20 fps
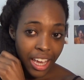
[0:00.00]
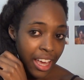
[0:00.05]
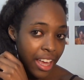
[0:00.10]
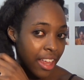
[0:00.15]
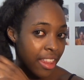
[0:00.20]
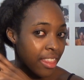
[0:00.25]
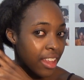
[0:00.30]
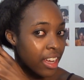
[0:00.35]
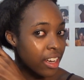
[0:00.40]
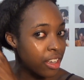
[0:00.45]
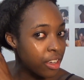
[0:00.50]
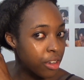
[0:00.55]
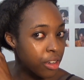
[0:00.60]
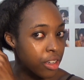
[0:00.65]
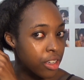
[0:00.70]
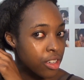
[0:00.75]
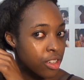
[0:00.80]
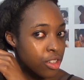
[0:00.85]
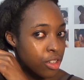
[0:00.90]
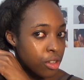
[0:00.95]
And then you
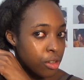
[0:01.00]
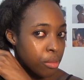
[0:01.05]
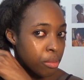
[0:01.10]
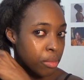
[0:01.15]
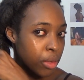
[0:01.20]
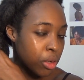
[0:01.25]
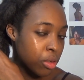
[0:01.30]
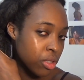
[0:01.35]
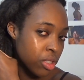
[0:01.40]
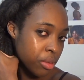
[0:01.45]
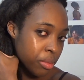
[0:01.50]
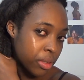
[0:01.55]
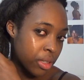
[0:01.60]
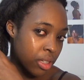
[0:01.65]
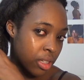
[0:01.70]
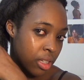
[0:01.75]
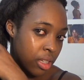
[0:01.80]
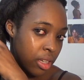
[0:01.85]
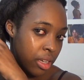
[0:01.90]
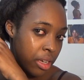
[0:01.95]
can do
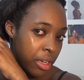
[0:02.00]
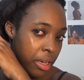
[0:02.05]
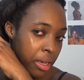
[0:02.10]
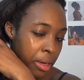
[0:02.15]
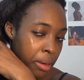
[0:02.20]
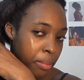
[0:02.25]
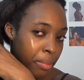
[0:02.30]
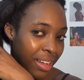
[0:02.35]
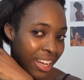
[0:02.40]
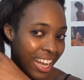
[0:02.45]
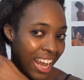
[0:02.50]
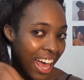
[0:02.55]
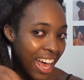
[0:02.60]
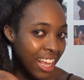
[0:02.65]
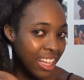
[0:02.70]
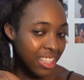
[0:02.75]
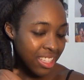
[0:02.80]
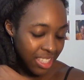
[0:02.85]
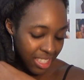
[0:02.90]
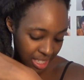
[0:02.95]
multiple
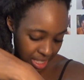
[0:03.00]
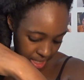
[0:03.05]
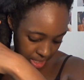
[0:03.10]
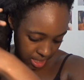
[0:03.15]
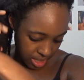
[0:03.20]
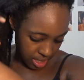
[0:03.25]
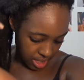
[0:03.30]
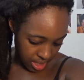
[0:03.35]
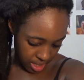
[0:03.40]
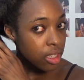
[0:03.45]
plaits.